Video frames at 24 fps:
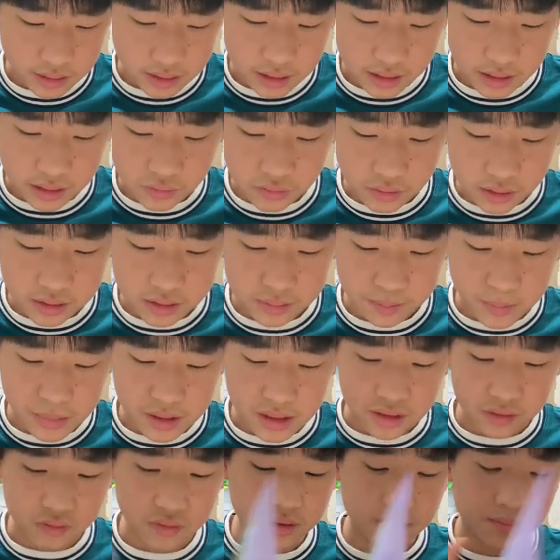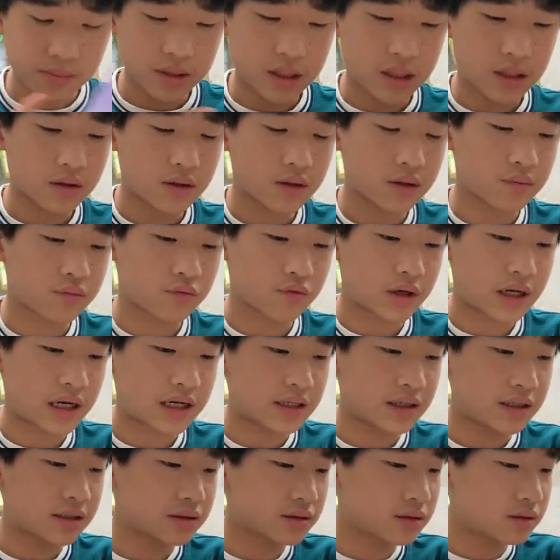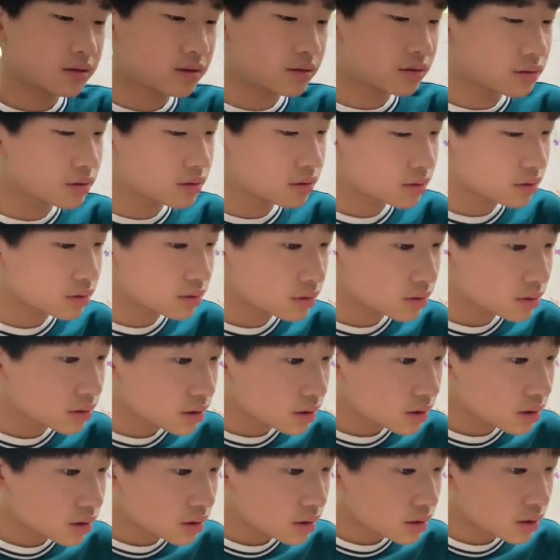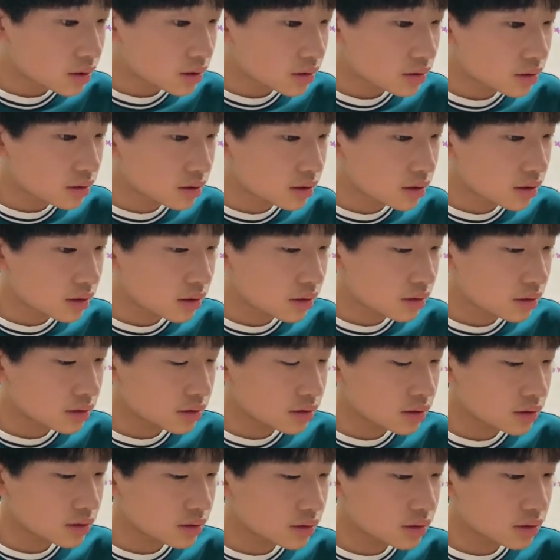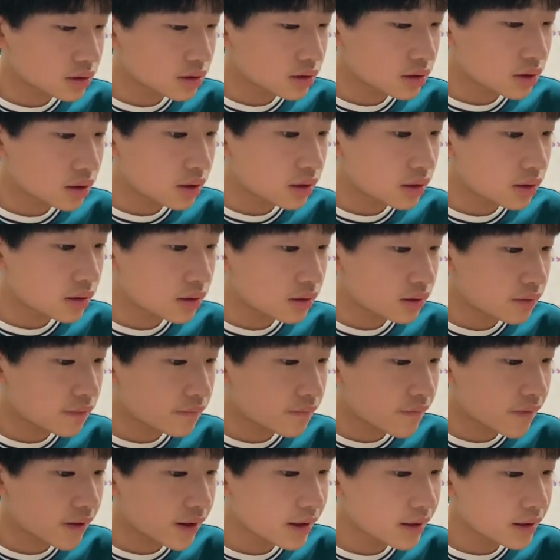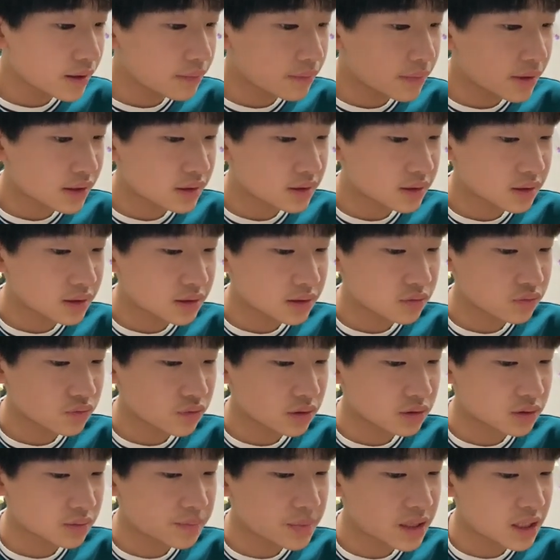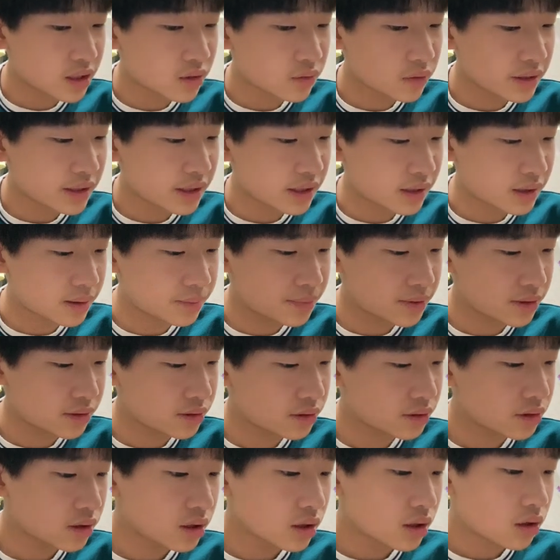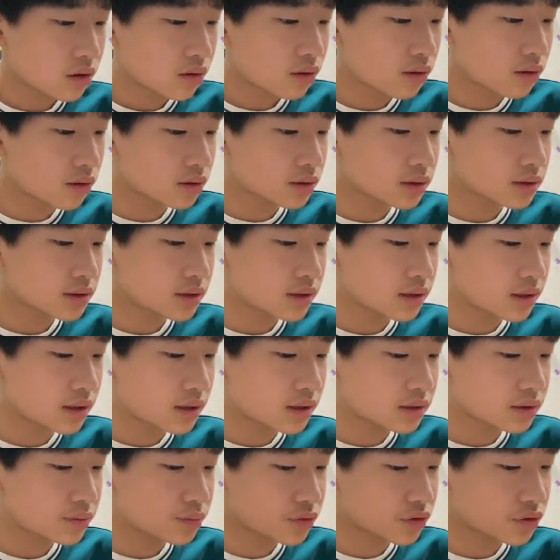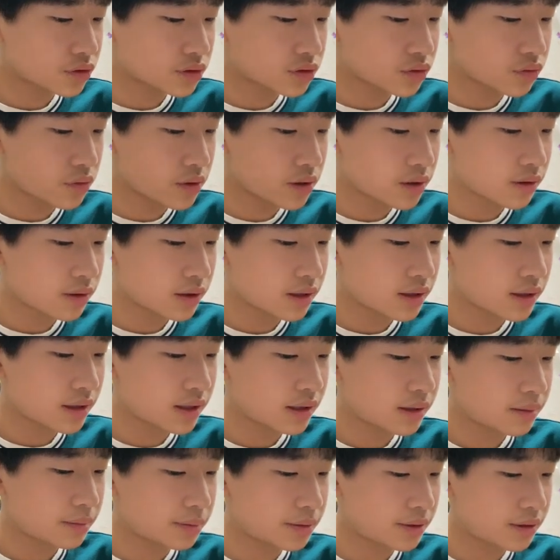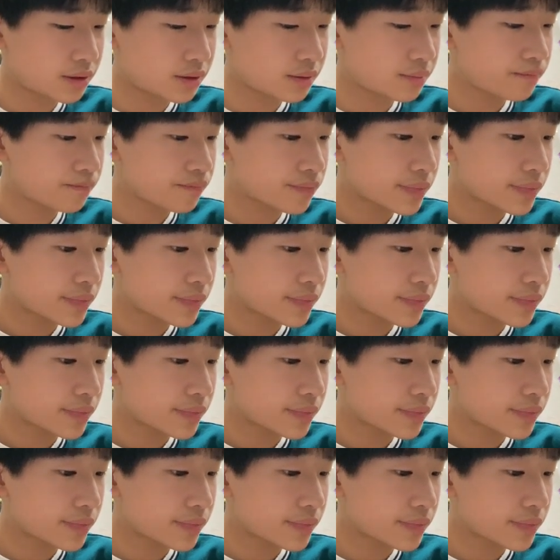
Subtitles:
It was very, very bright. The praying mantis was very happy. All the animals were happy.